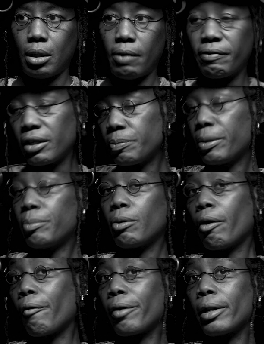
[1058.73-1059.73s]
If there's people
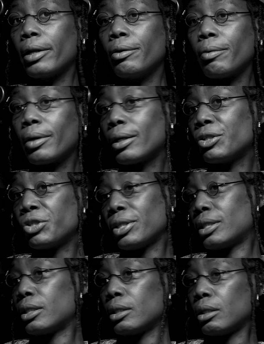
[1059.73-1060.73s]
already doing
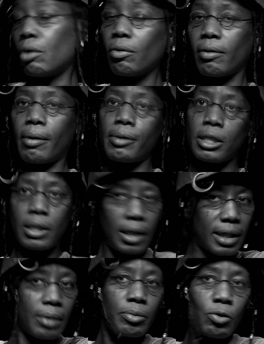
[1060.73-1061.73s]
shit to lower the vibration,
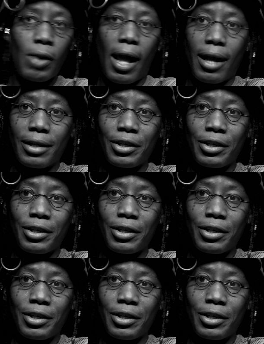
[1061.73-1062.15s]
let them do that.